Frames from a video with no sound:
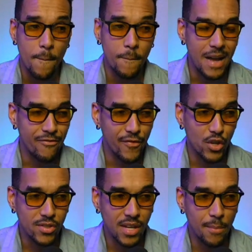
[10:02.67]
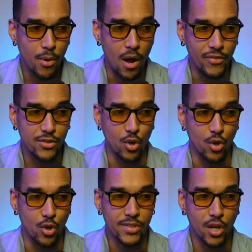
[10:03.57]
My first take profit
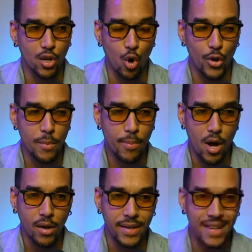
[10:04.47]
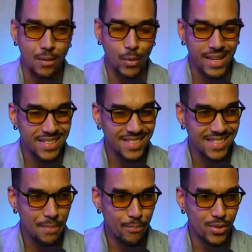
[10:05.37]
zone was the golden pocket, and we can
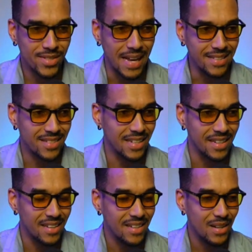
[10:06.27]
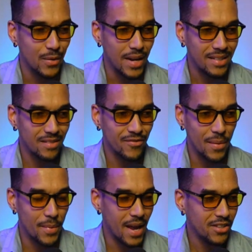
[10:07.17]
see precisely, right?
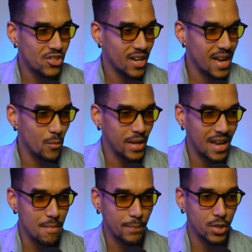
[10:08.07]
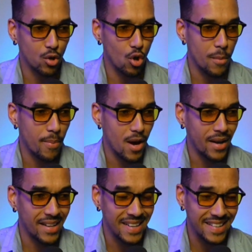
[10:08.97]
Fibonacci, again, we came up to the golden
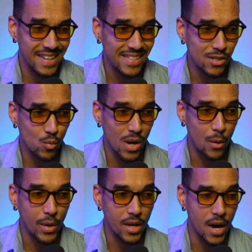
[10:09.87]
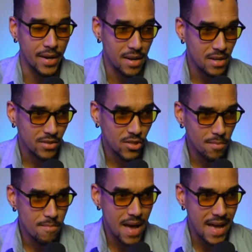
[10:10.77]
pocket, and this is where we got
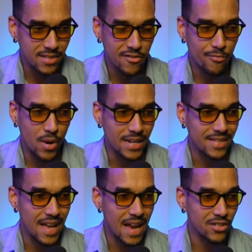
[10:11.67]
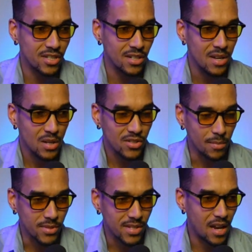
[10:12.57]
some massive price action, some
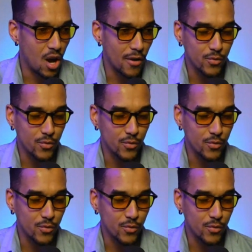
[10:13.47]
sell-offs.